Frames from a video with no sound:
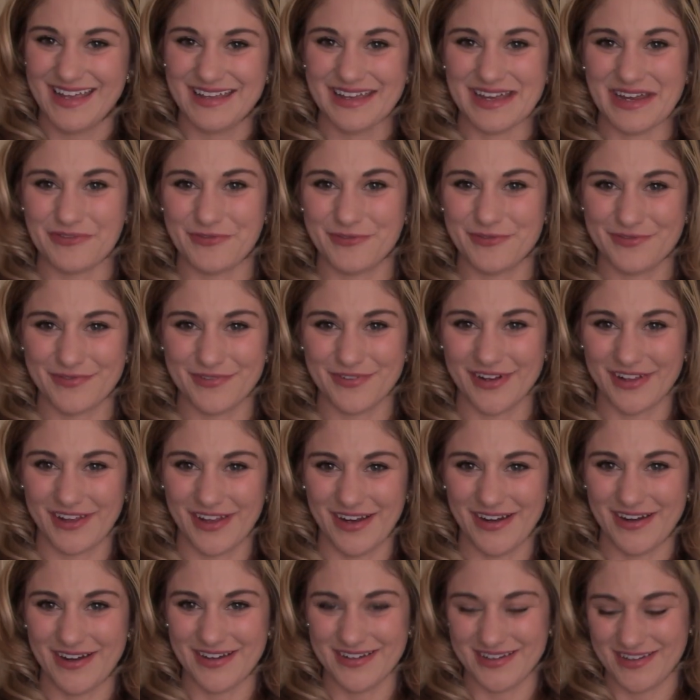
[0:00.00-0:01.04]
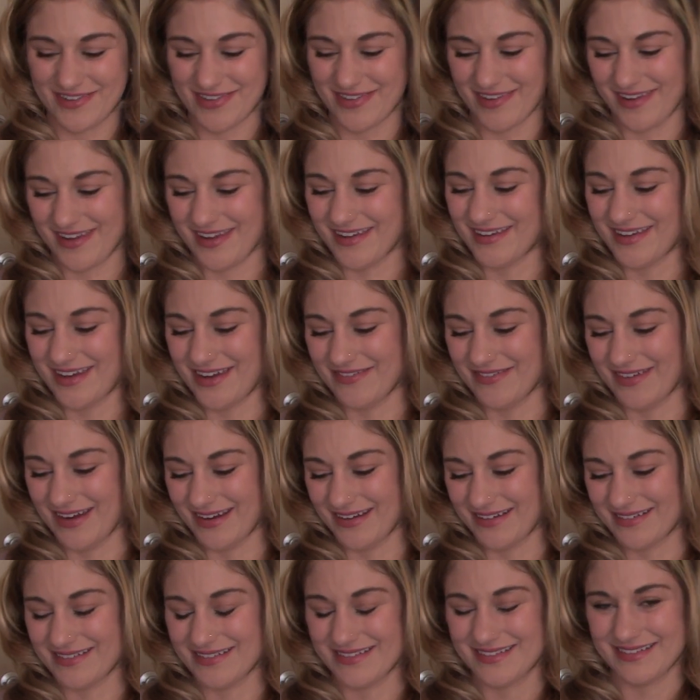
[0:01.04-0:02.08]
And really, honestly, I
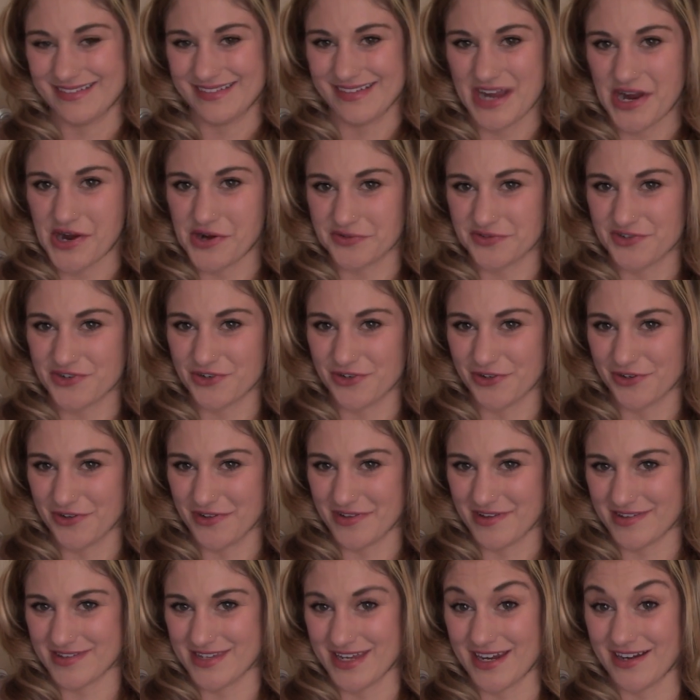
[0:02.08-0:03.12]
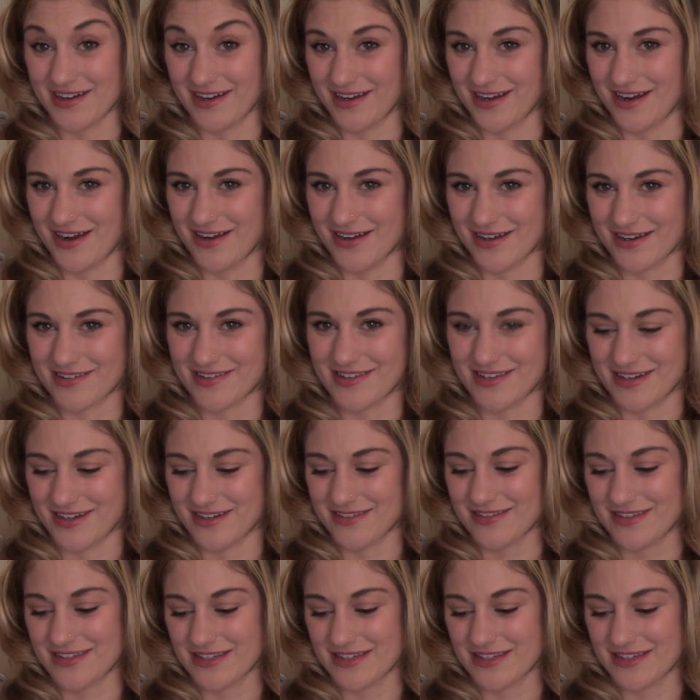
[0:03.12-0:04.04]
mean, how true are these antioxidants?